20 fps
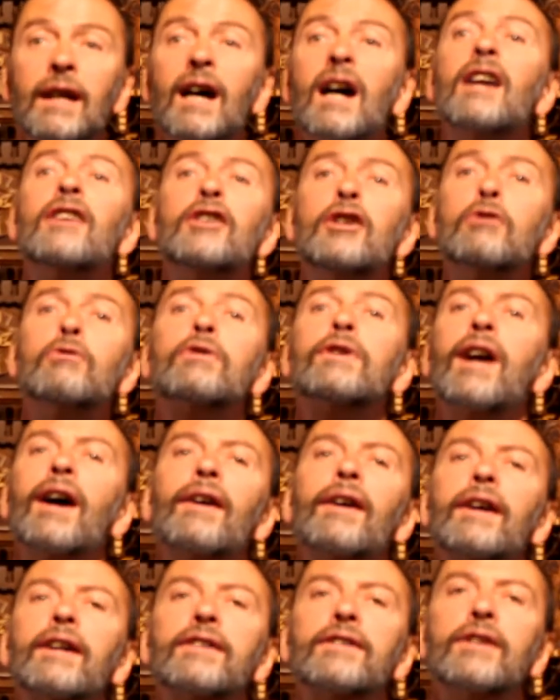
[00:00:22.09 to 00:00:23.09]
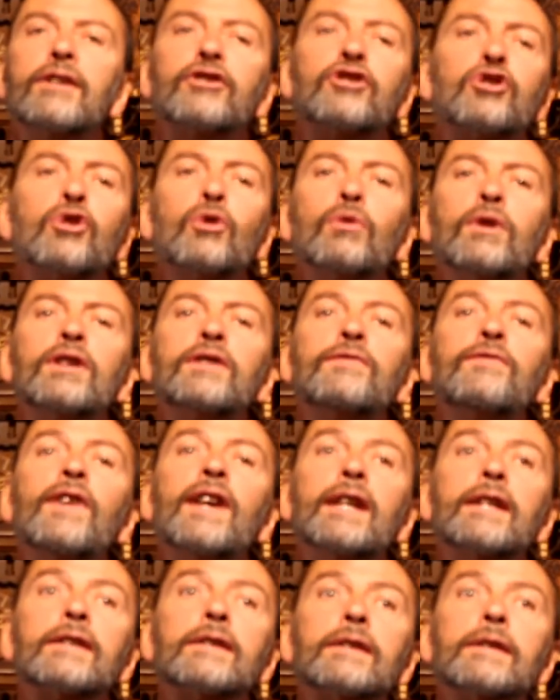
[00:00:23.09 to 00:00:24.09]
a new character showed his
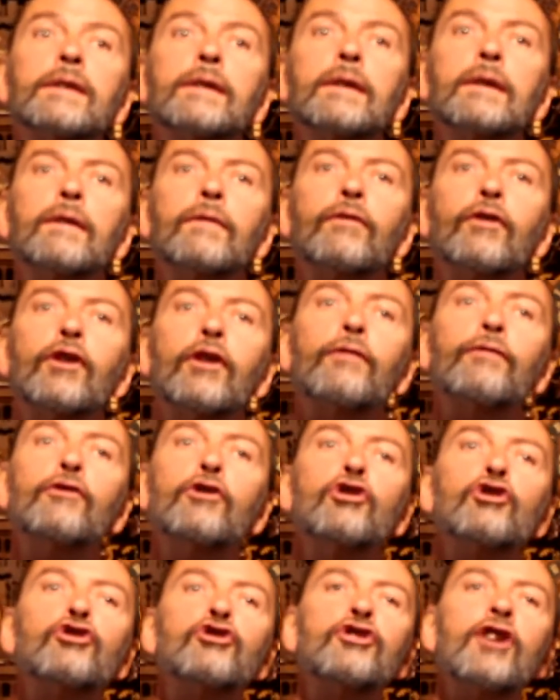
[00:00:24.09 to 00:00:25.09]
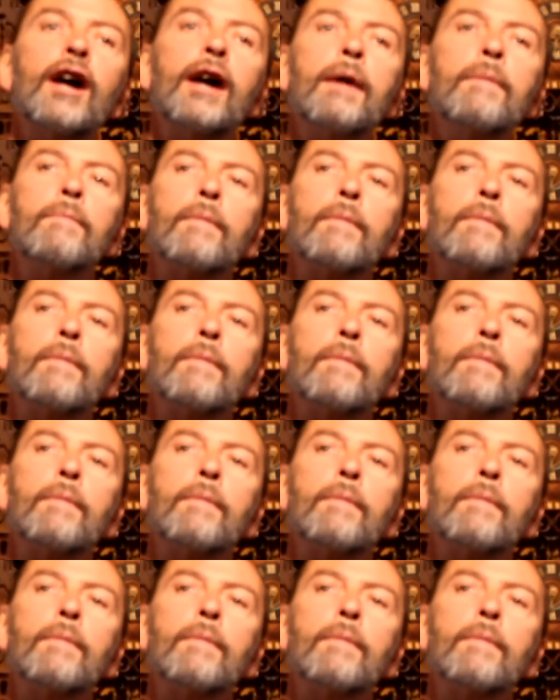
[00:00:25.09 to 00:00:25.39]
face for the first time.